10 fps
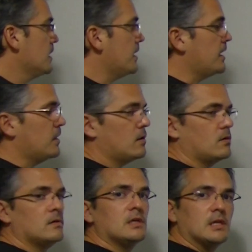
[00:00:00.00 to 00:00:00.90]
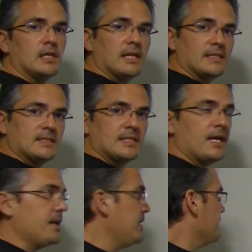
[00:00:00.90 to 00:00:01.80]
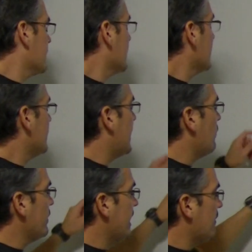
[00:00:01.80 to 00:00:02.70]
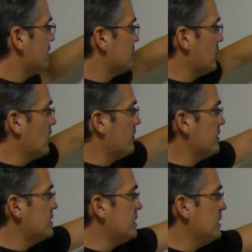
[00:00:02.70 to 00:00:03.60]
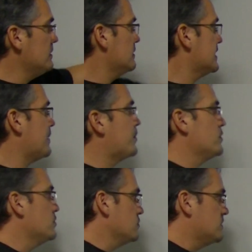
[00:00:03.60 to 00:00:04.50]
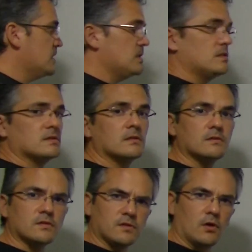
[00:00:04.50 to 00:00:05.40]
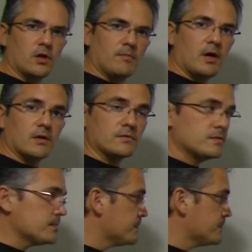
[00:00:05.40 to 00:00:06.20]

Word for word: Now let's say that we have a soda machine that produces soda bottles.